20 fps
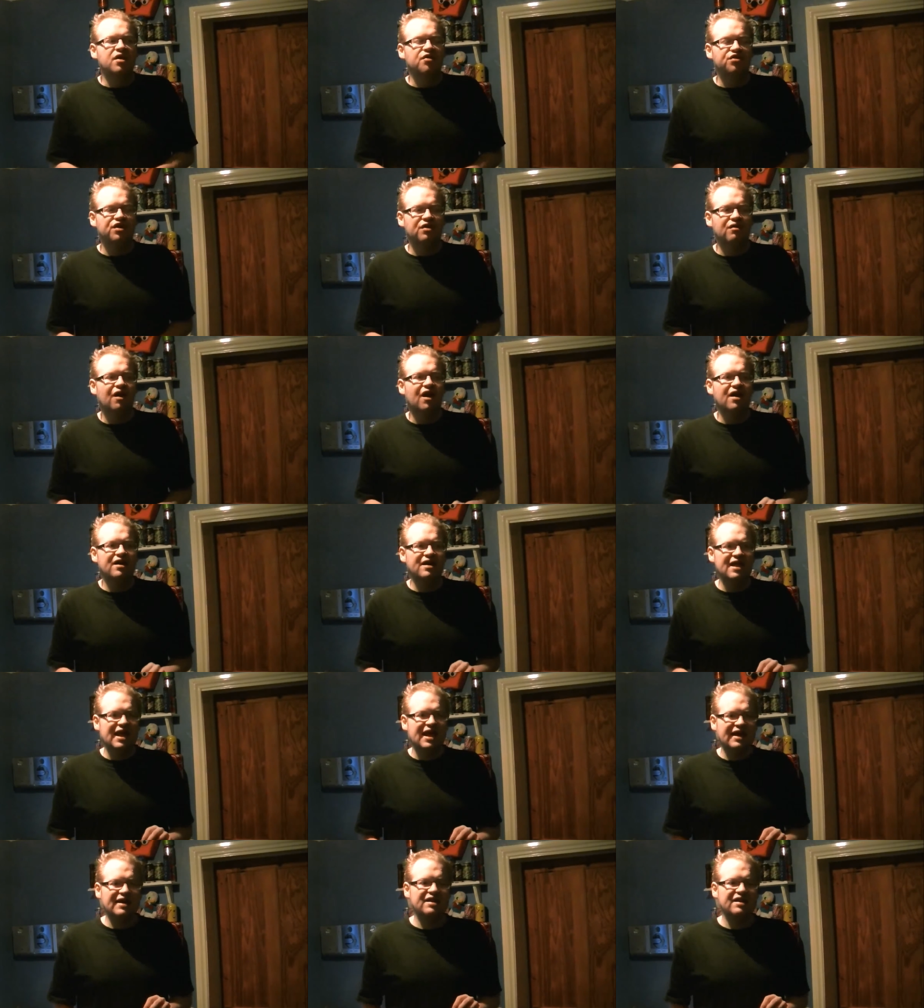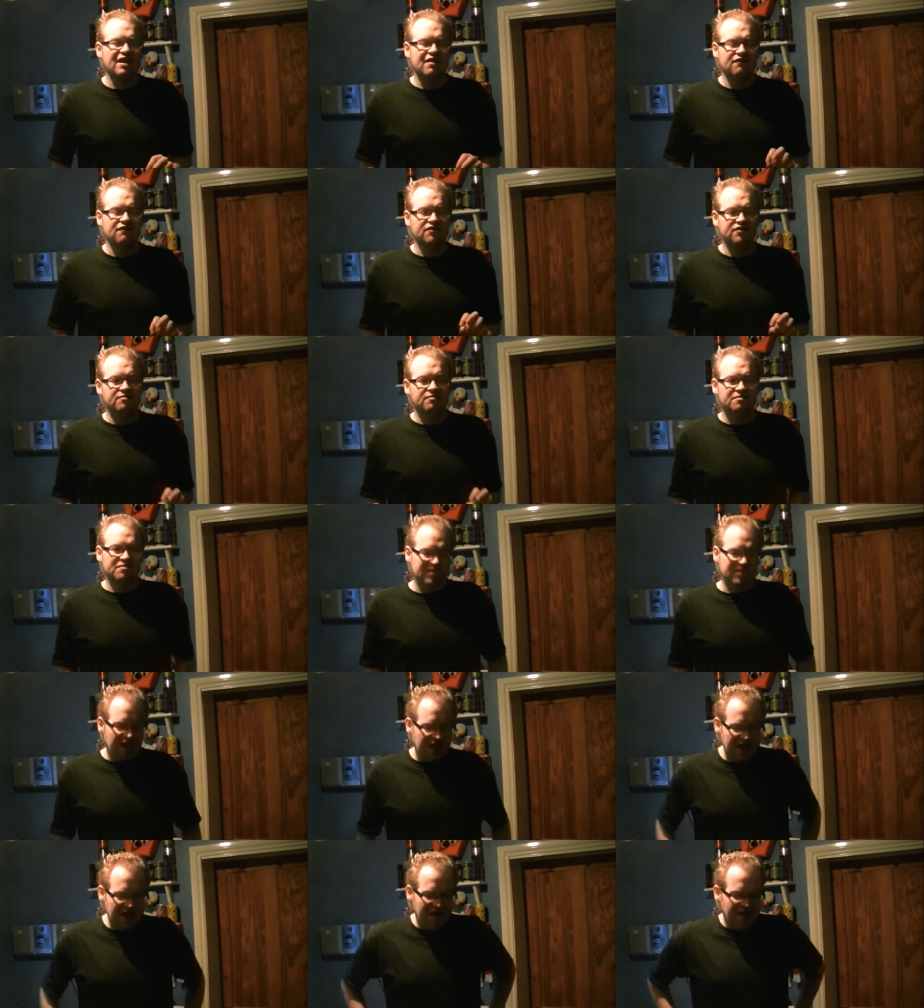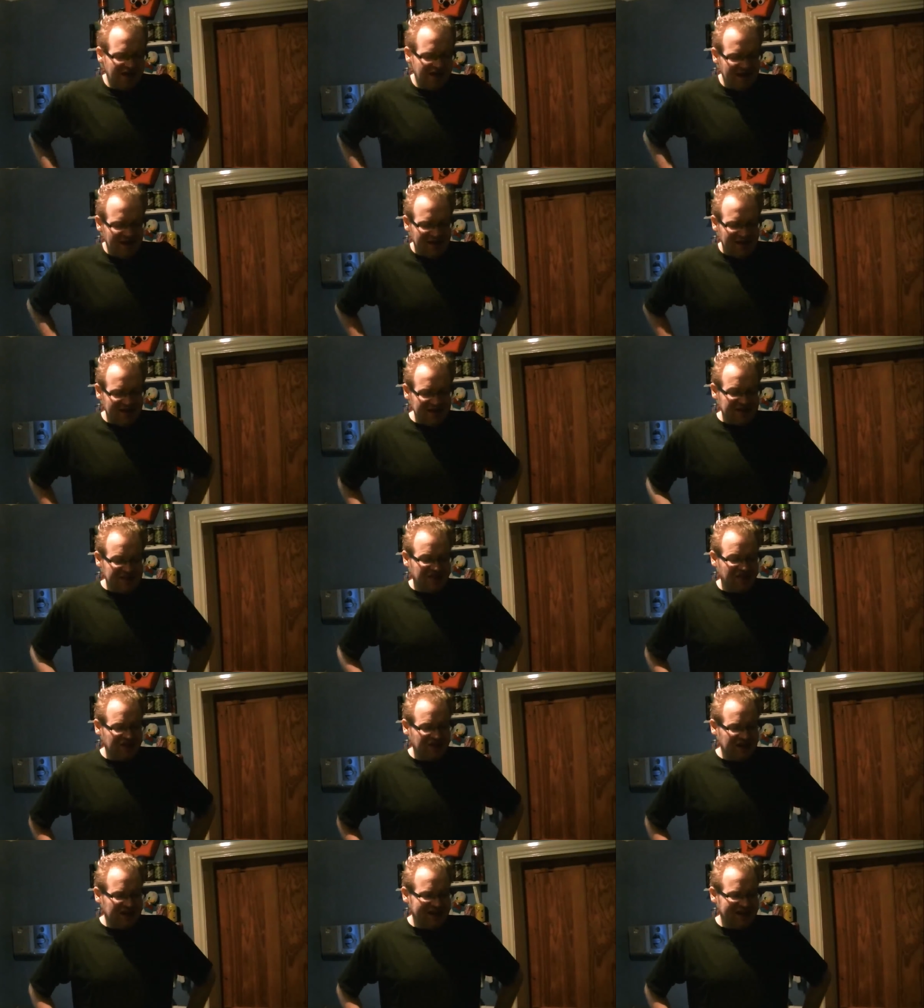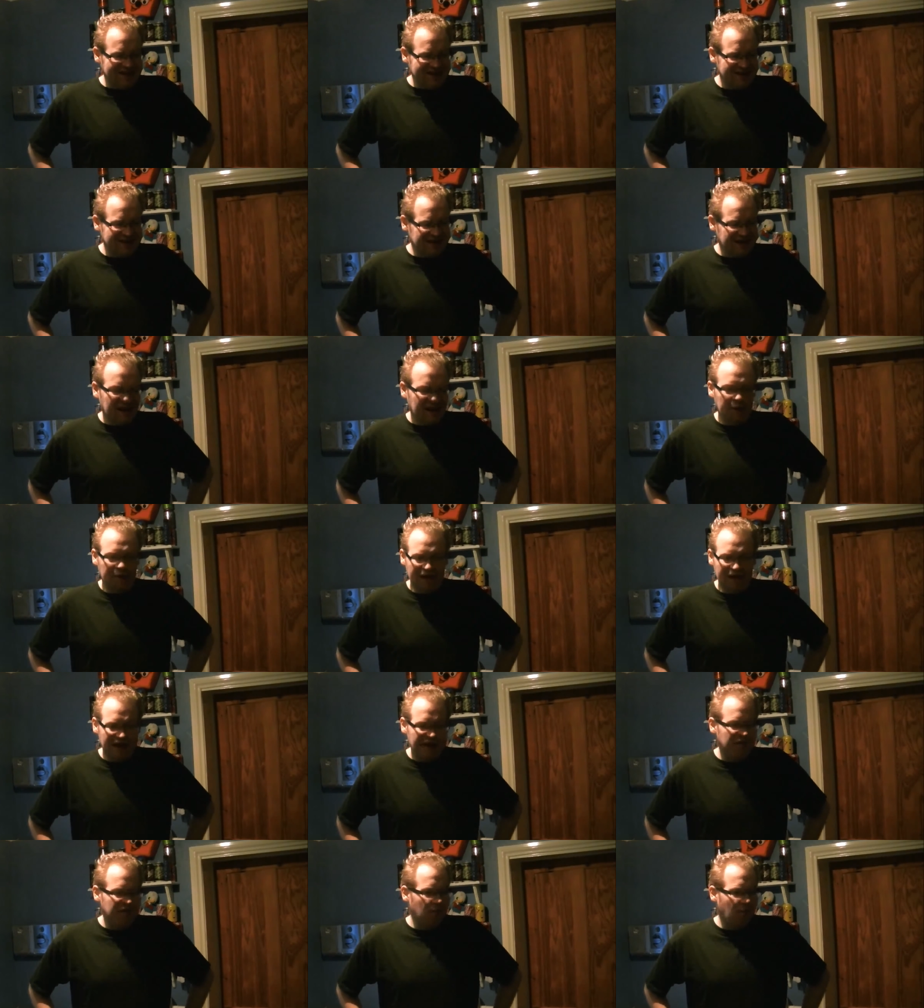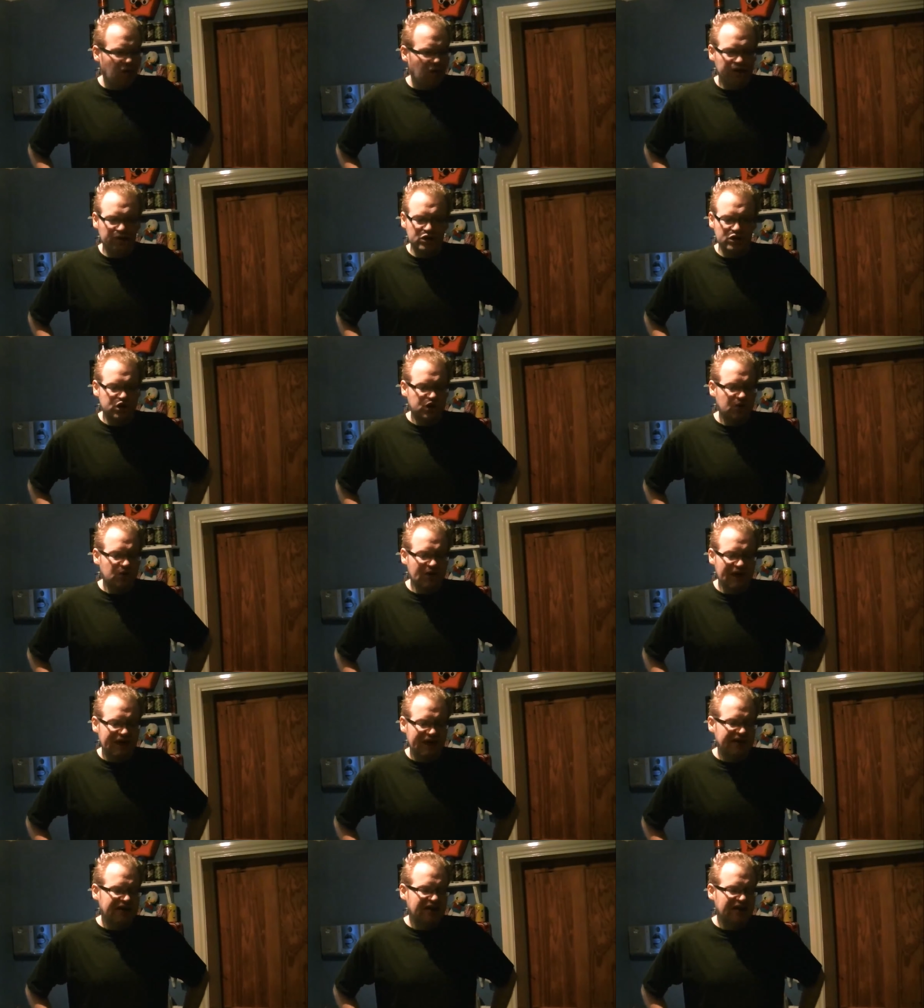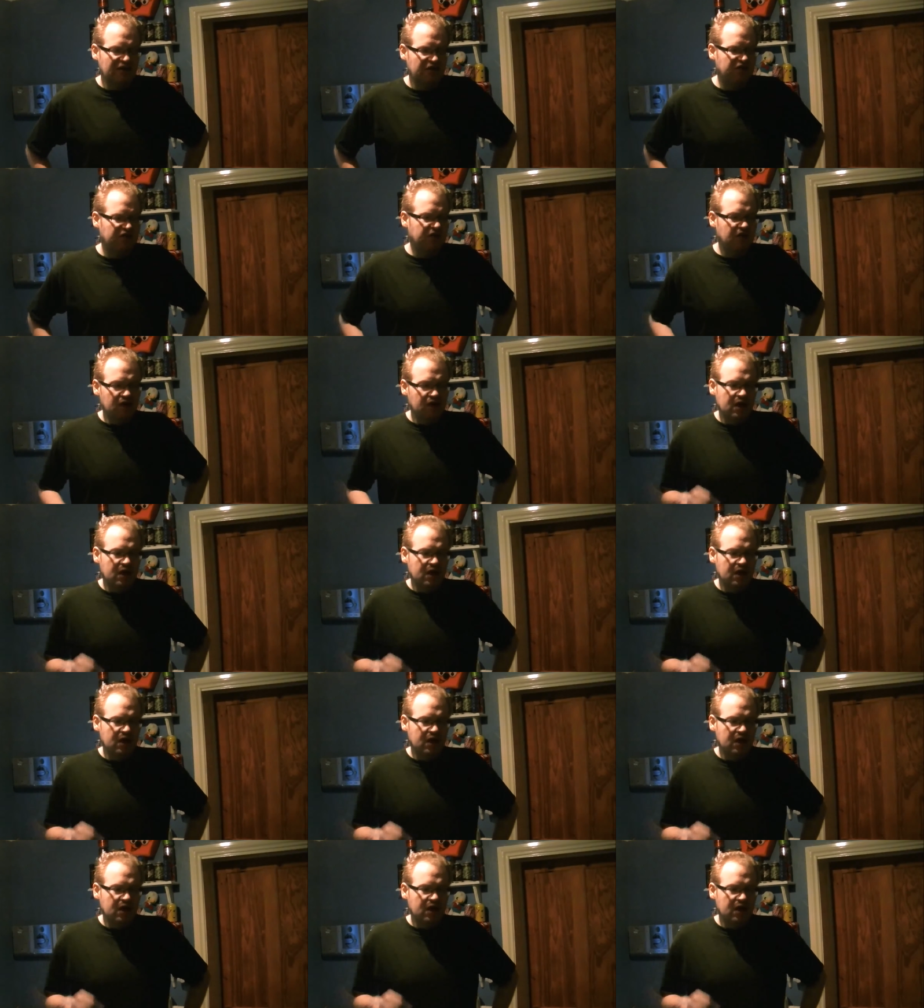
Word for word: there are negatives. This drink has a couple, has one or two negatives.